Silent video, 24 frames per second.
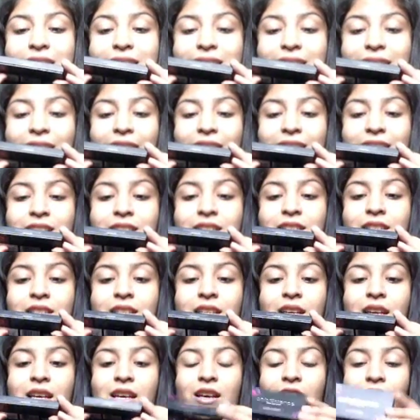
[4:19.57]
Satin
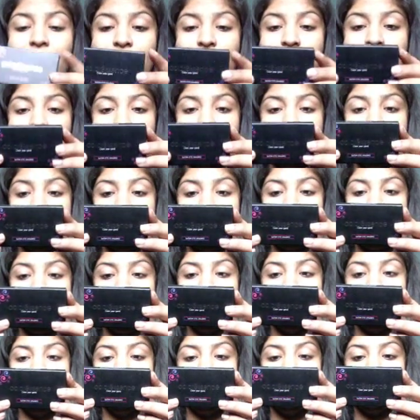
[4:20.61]
Eyeshadow.
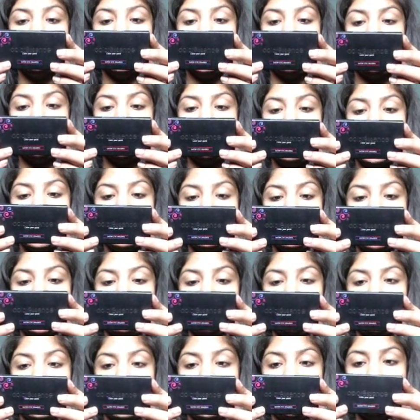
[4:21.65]
Its name is Satin
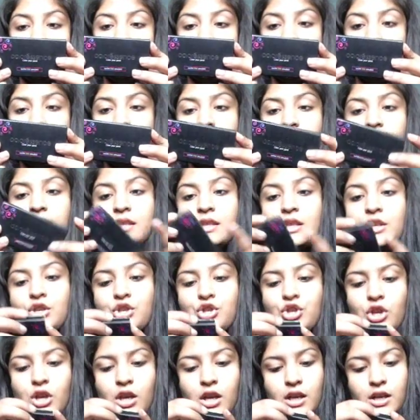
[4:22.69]
Eyeshadows and it's in the
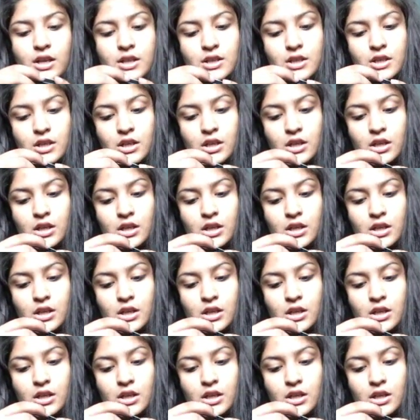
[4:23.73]
shade,